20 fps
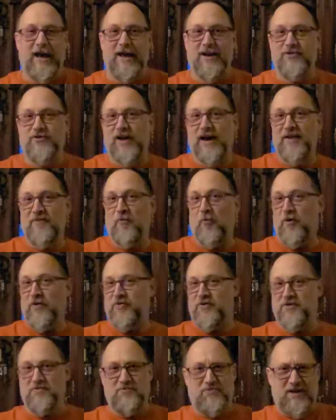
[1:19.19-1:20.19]
and it's kind of
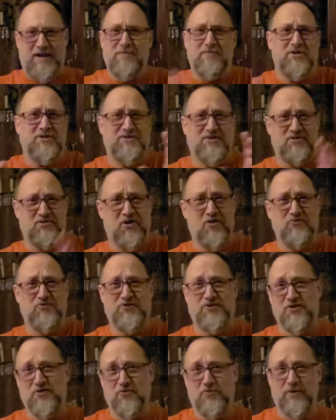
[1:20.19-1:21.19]
what the demons and
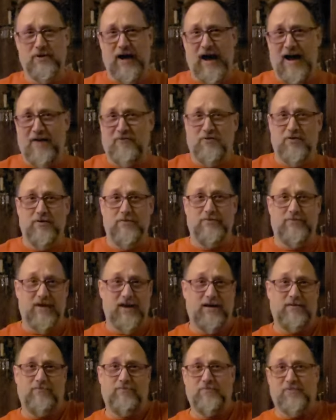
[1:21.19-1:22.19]
ghosts do after
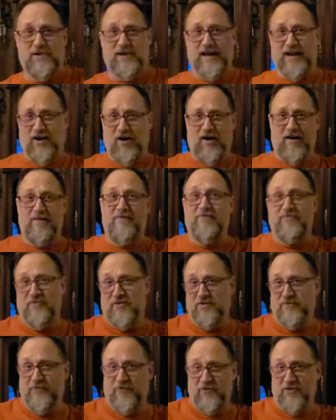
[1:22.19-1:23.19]
they get
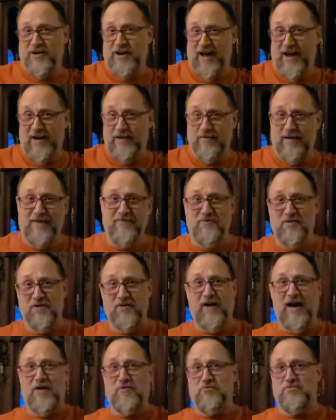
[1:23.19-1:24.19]
off the, for the night, after
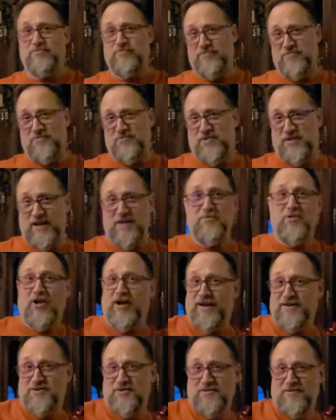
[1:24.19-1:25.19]
they're out
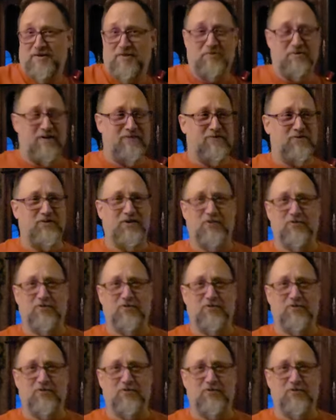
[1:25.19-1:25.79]
demonizing or whatever.